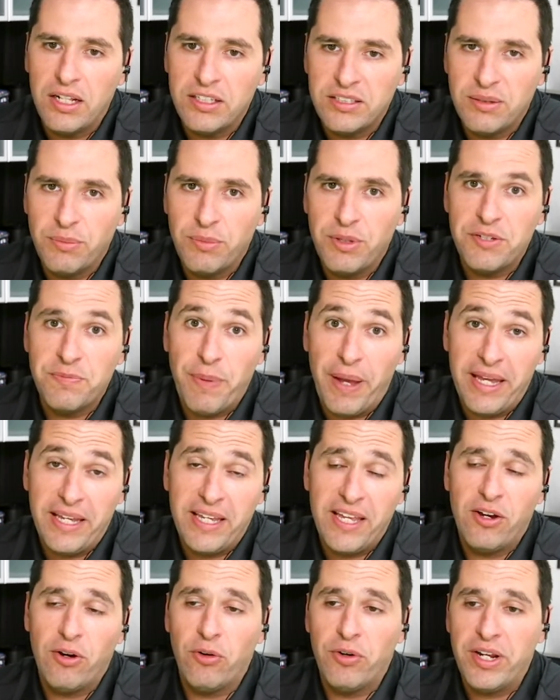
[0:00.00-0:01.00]
some of these
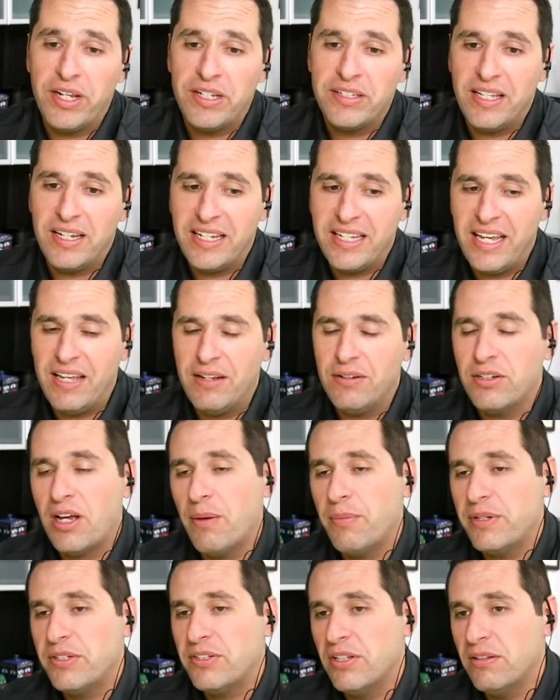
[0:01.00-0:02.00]
banking earnings. And again,
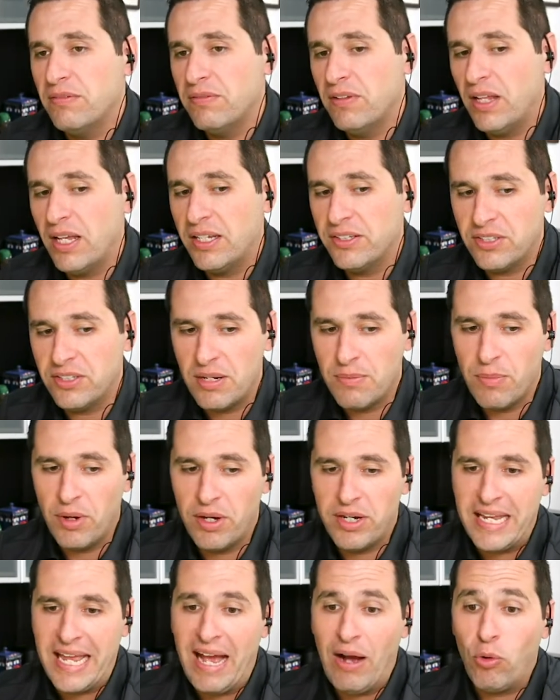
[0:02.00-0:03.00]
coming to the velocity of money,